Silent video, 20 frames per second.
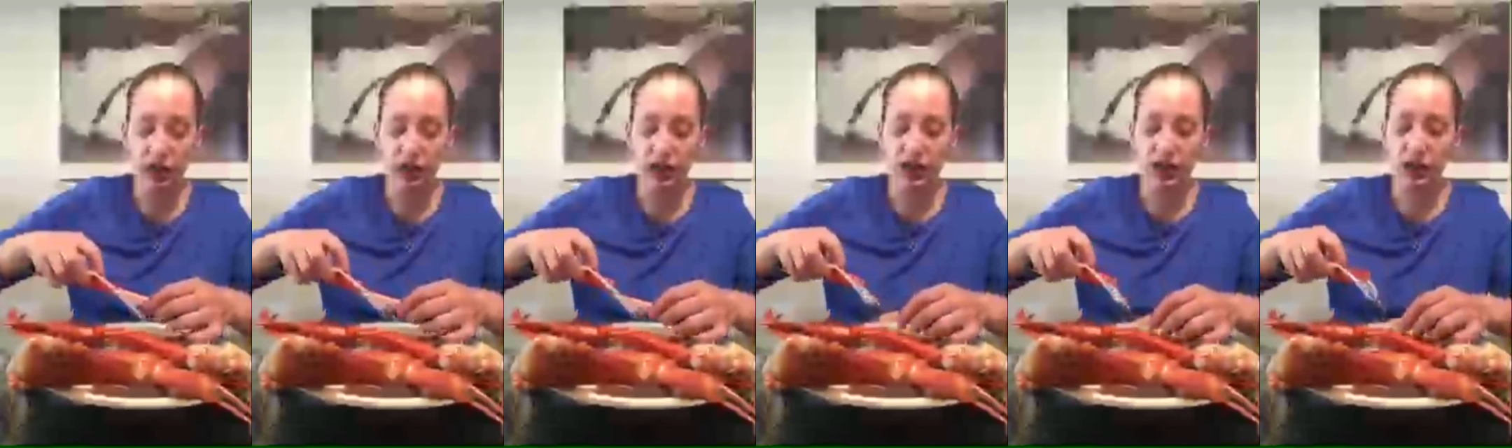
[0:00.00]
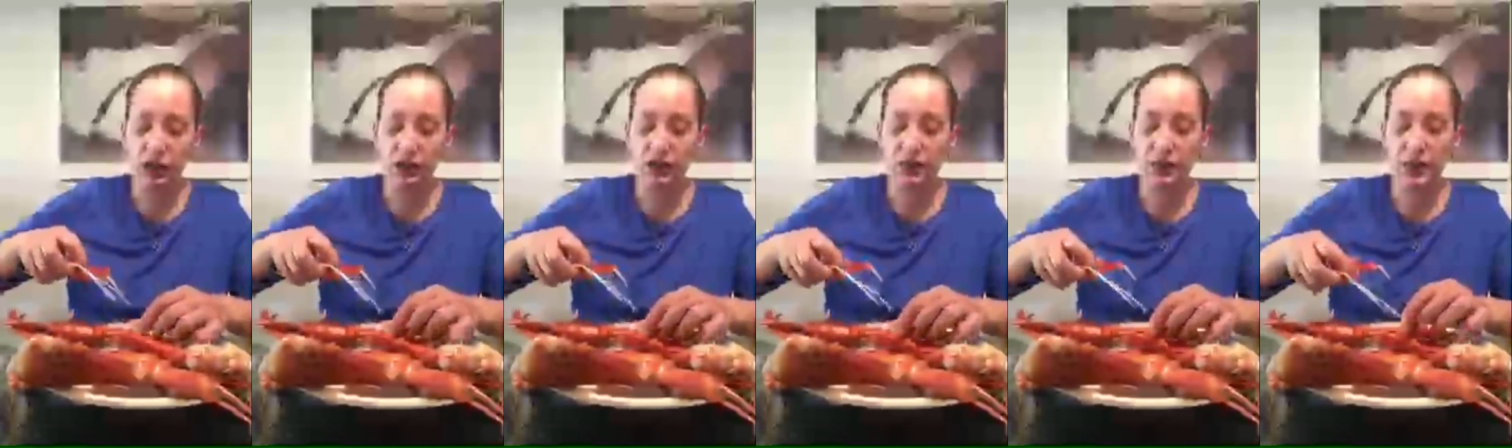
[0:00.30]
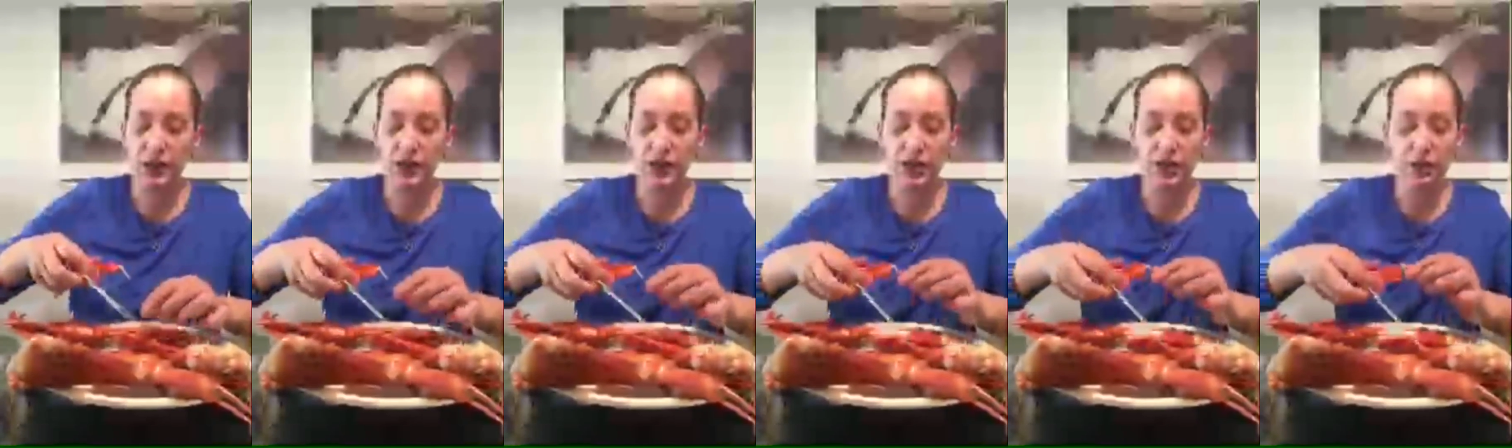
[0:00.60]
and she was
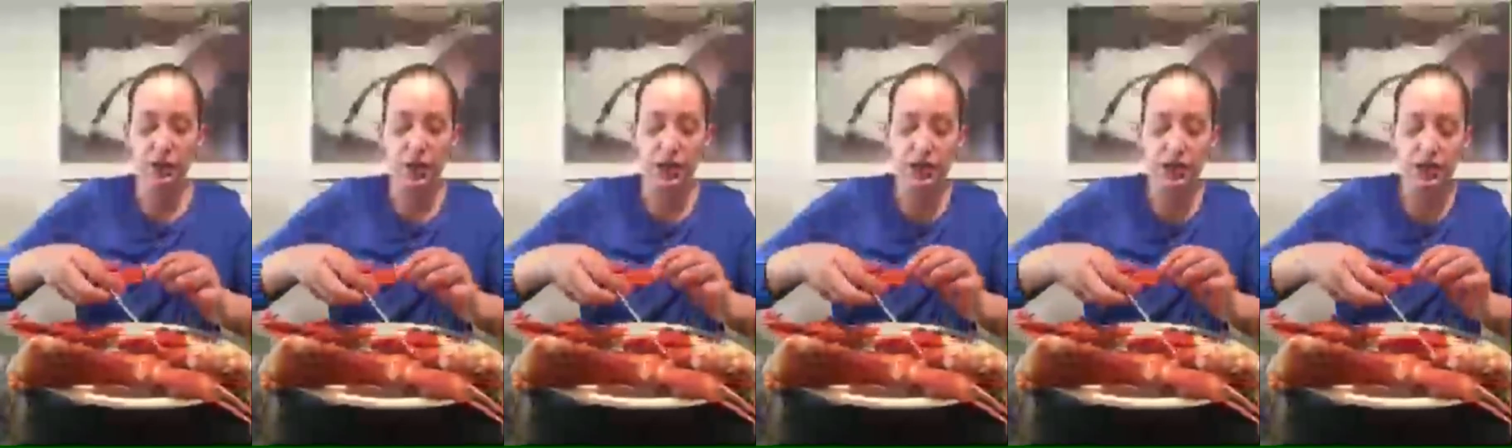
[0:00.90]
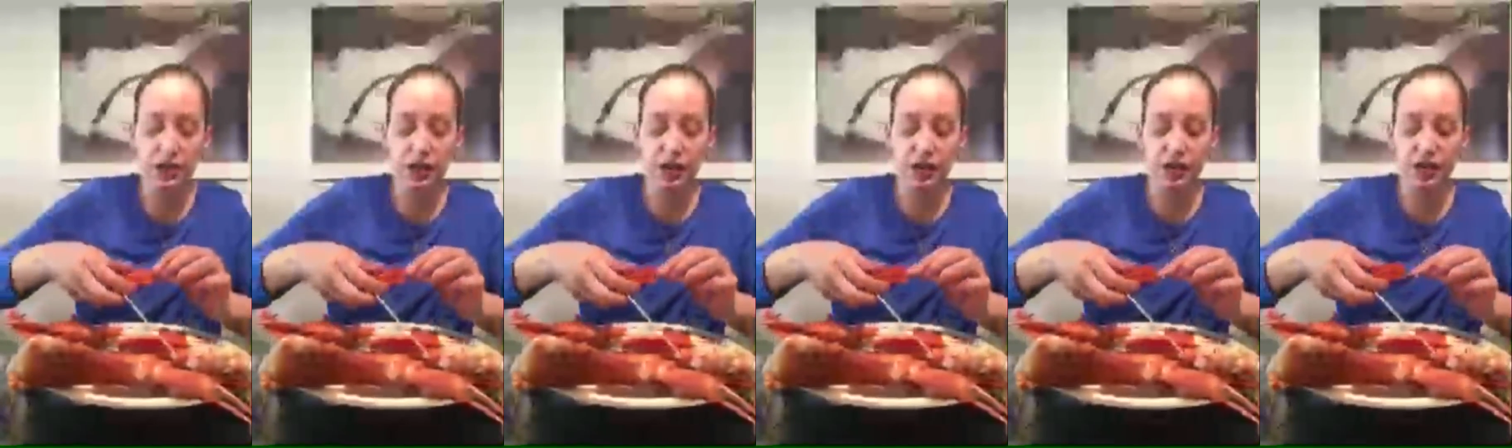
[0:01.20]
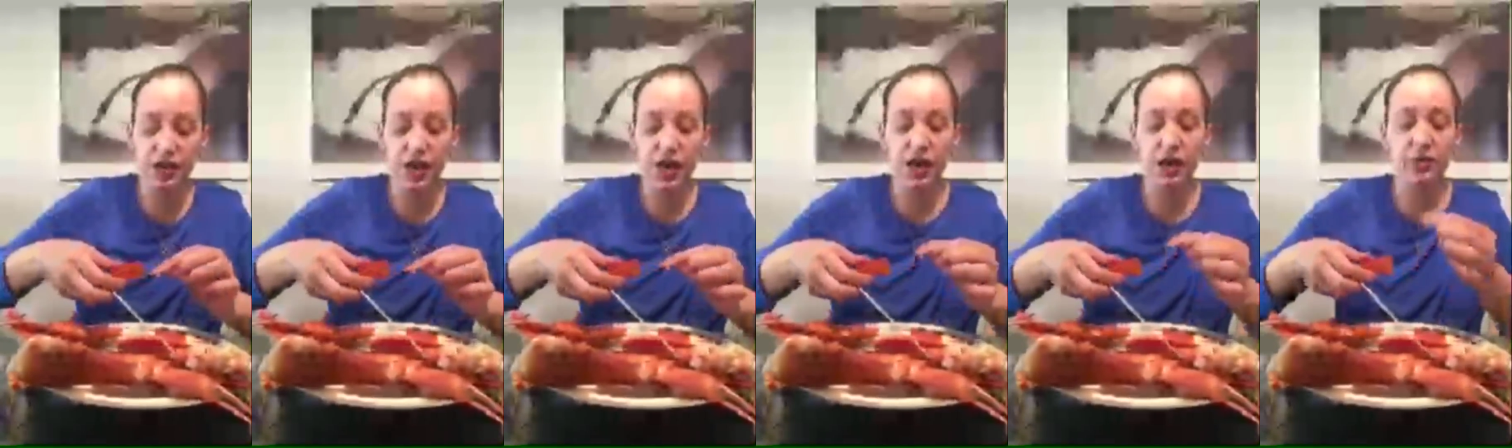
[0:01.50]
spending the rest of her
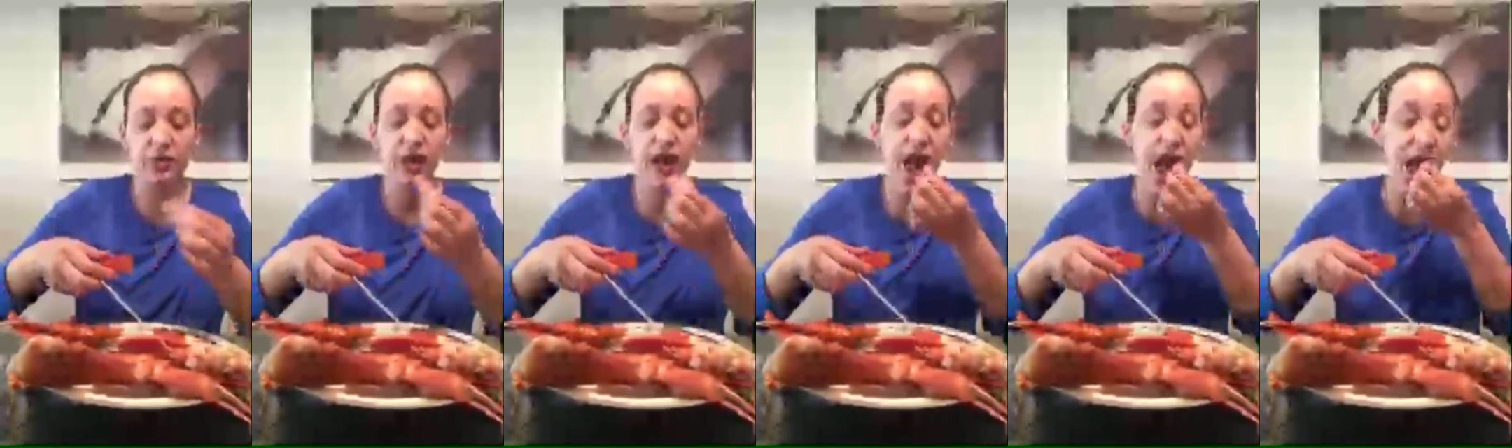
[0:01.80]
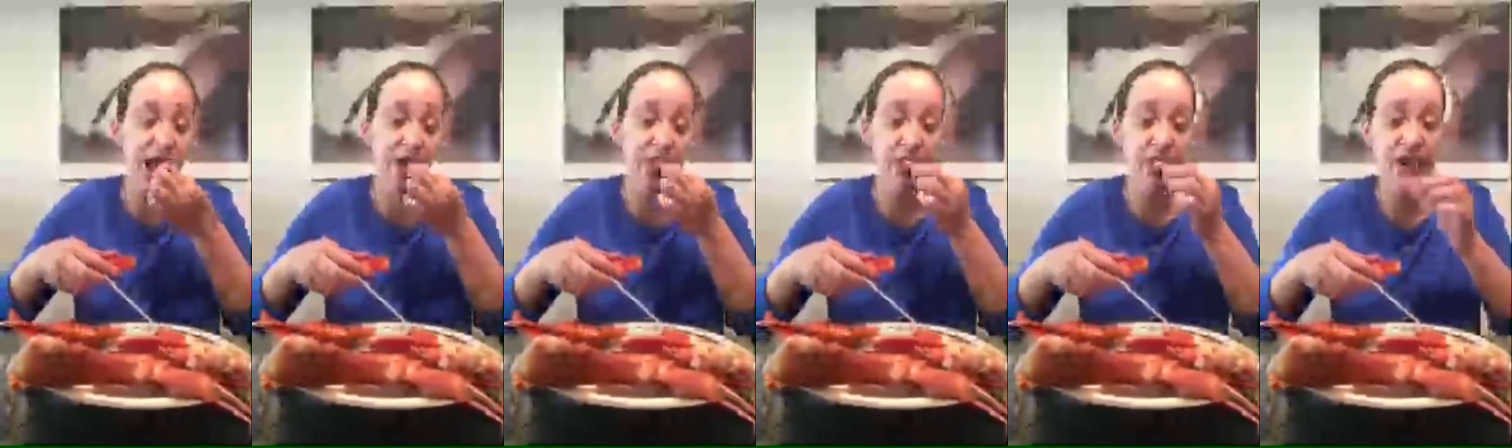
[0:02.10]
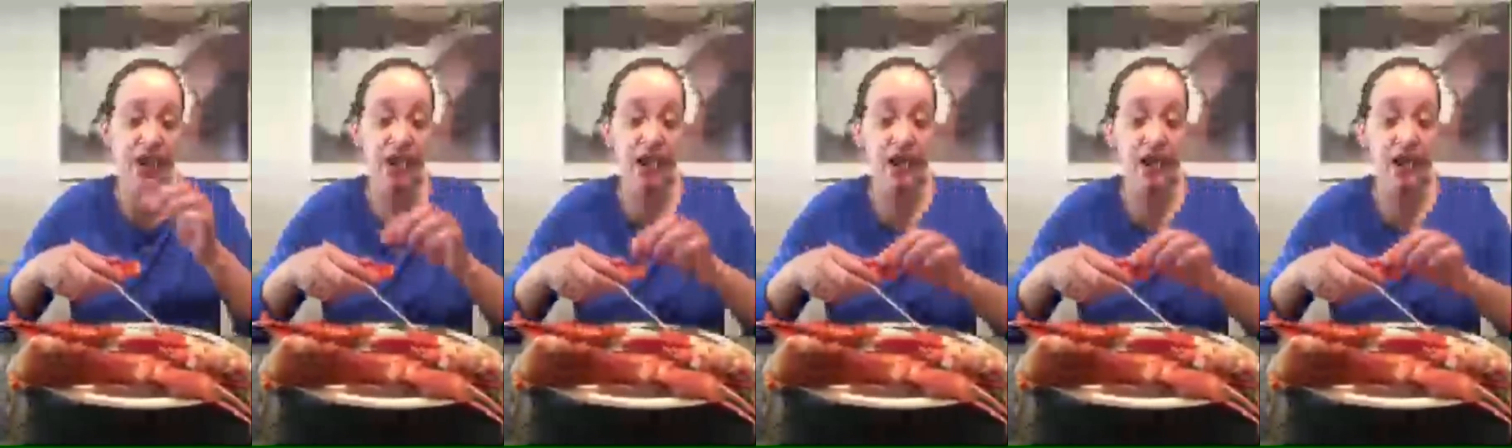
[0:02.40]
time in a halfway